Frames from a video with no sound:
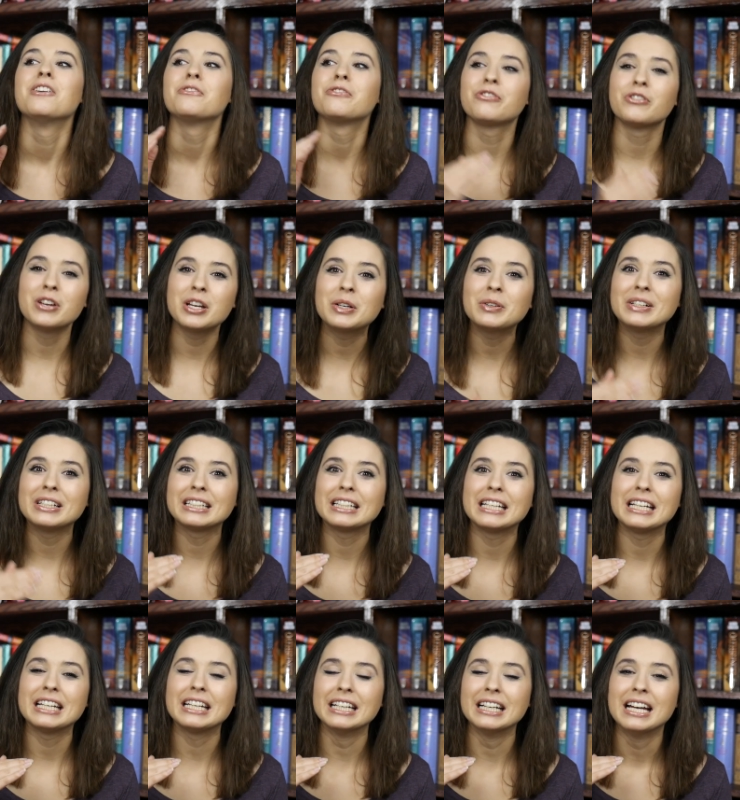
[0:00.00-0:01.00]

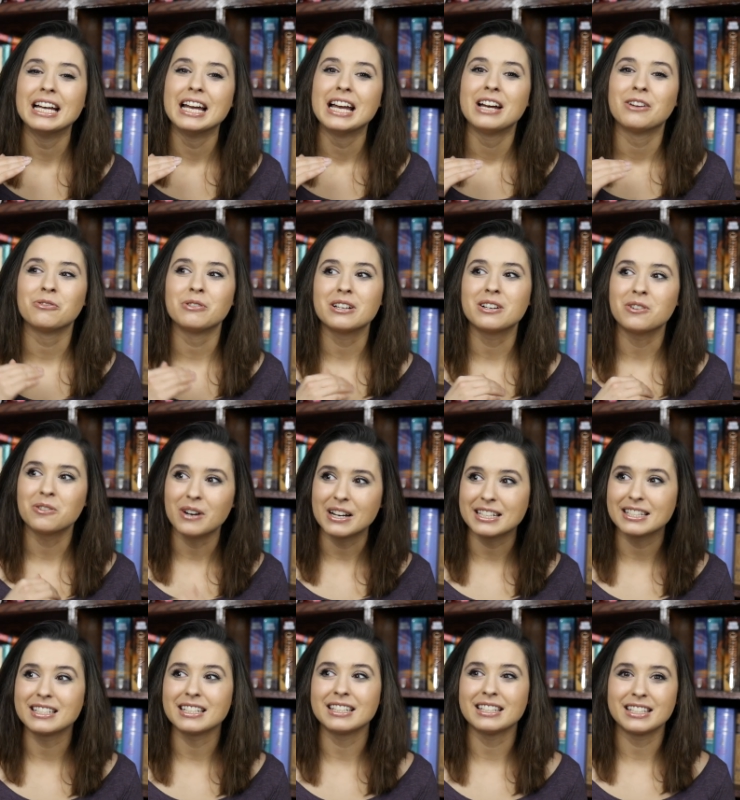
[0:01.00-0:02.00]
frequently
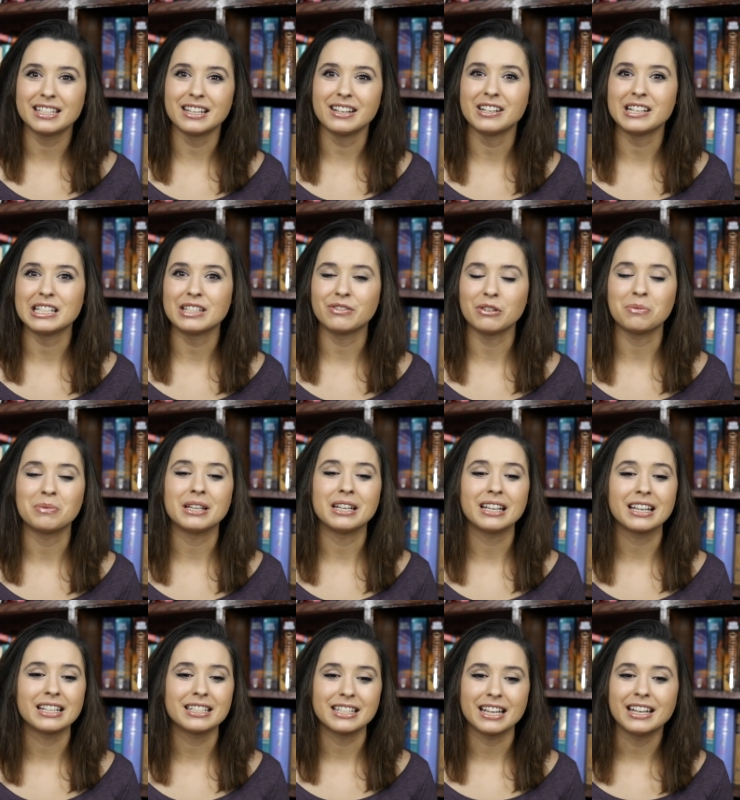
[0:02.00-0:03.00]
requested series for me to
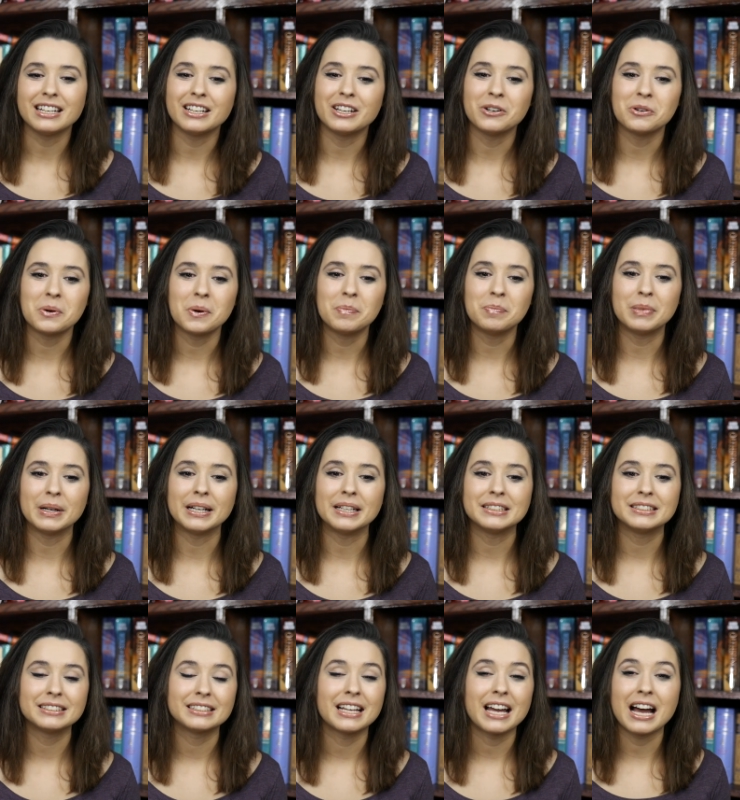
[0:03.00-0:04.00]
continue,
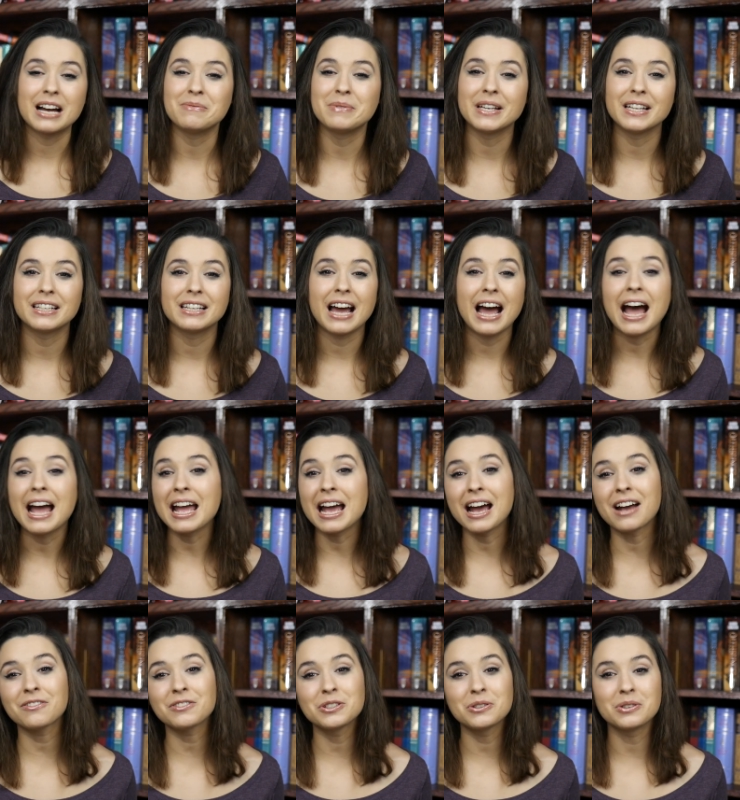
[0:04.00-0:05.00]
but I mean, I
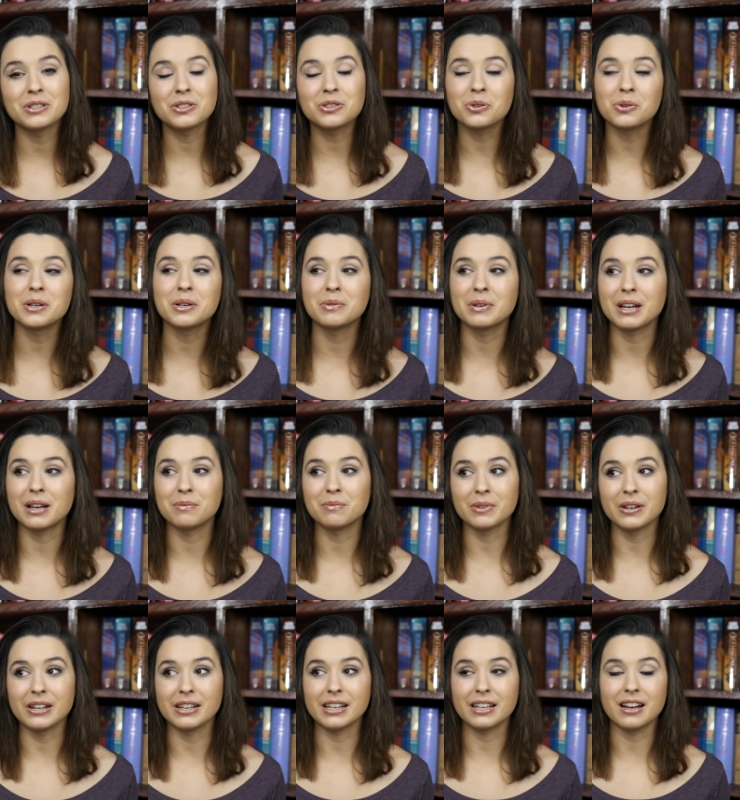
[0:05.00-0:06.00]
have to enjoy what I'm
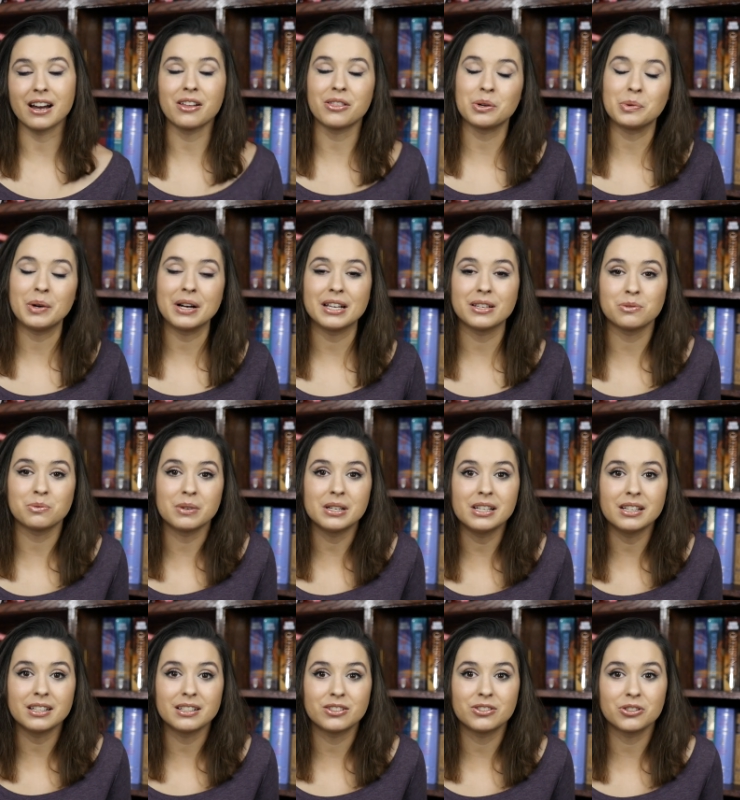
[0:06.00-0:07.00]
reading. Otherwise,
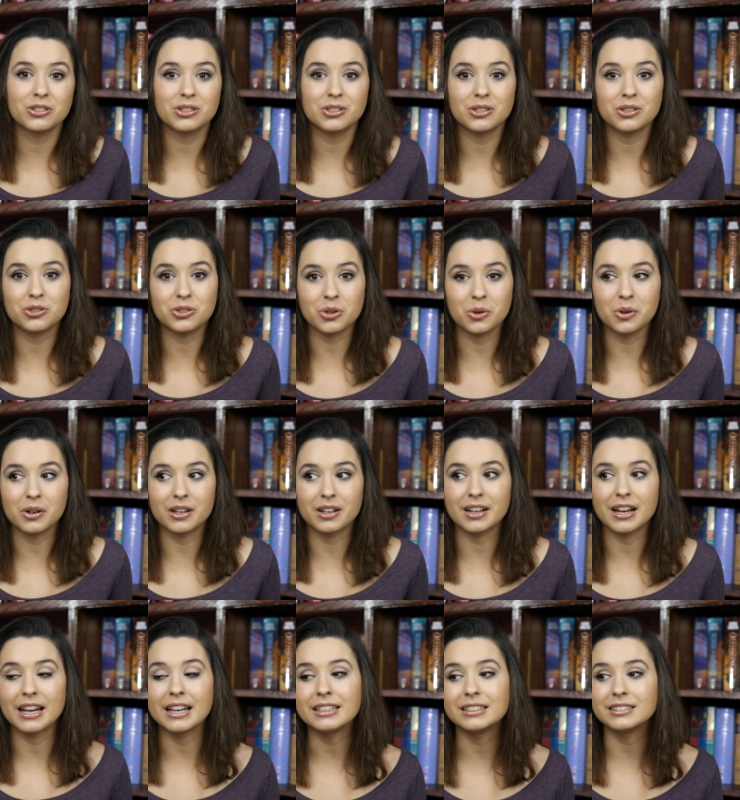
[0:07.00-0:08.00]
reading is just a
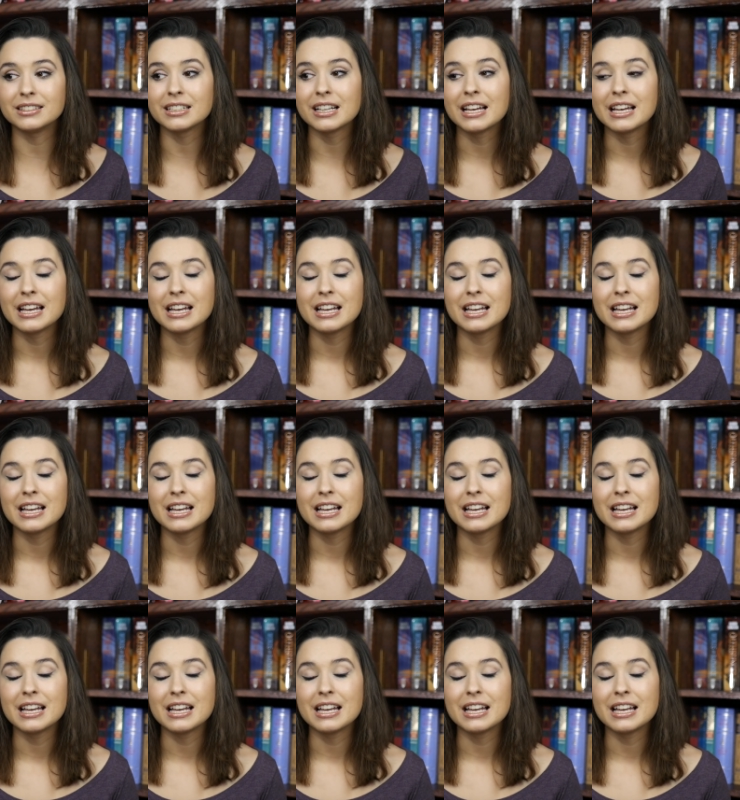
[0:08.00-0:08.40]
chore, and